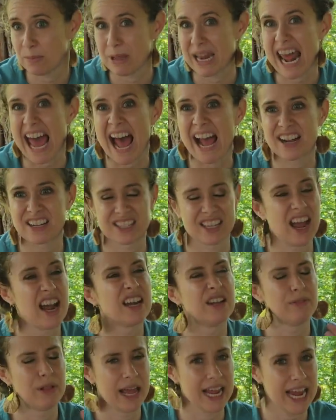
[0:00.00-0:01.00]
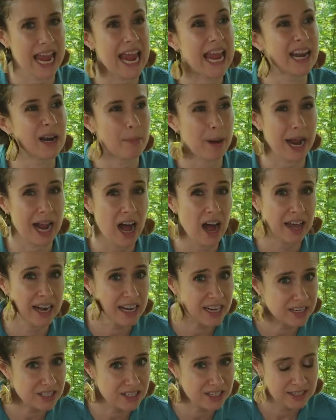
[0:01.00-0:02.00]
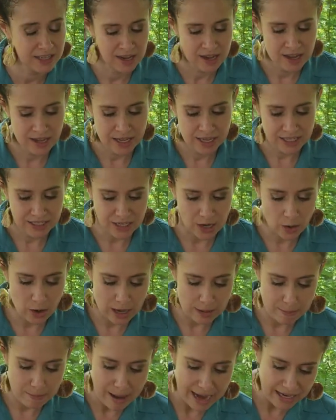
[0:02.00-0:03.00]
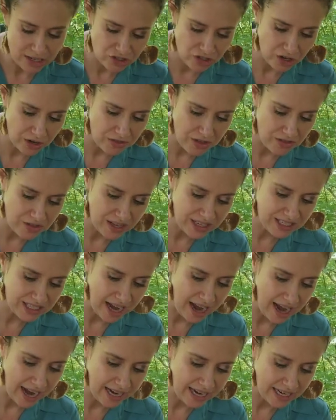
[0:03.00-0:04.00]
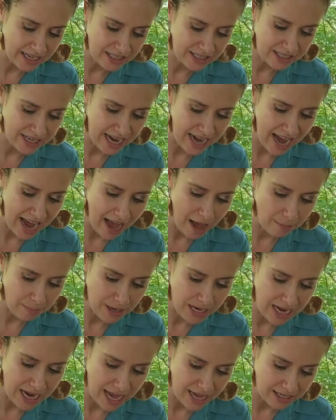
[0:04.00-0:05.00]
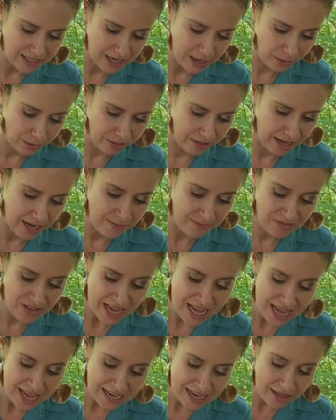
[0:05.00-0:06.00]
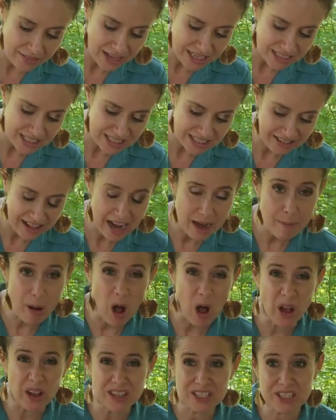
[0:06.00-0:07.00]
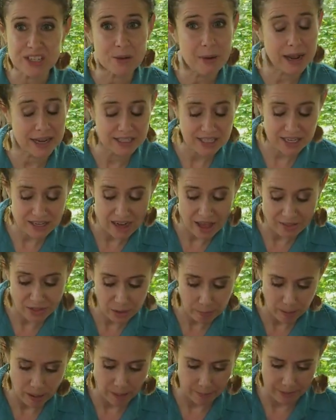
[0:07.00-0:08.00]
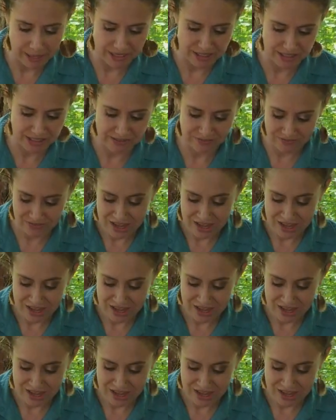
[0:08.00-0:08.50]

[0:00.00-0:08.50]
It acts kind of like antibiotics. So it makes sure that this guy can stay happy and healthy. Now that slime also has another purpose.